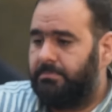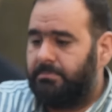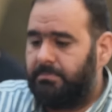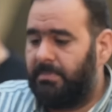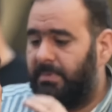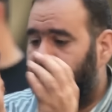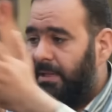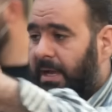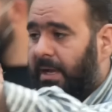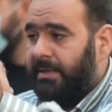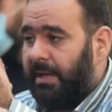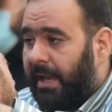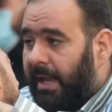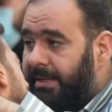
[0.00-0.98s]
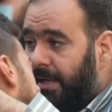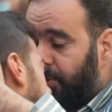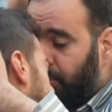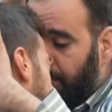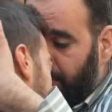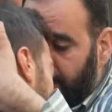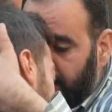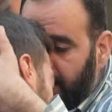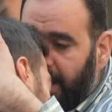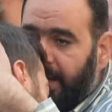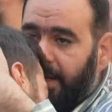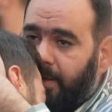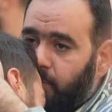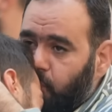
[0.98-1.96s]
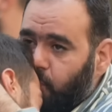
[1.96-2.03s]
Grief for what's gone before
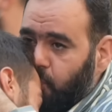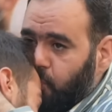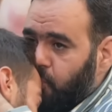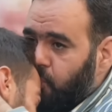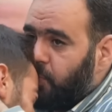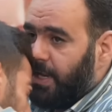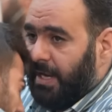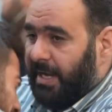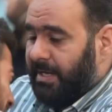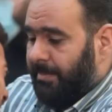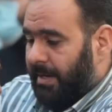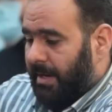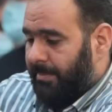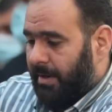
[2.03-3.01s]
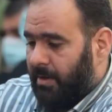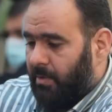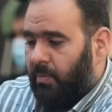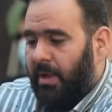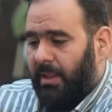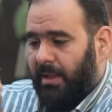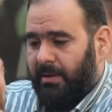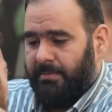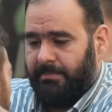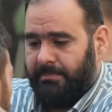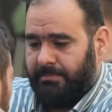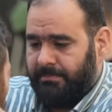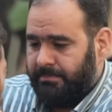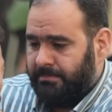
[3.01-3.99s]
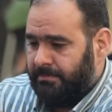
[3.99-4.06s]
and fear for
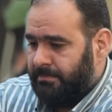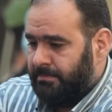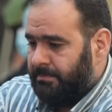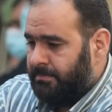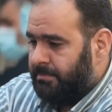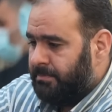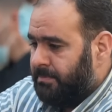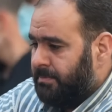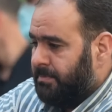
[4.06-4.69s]
what may lie ahead.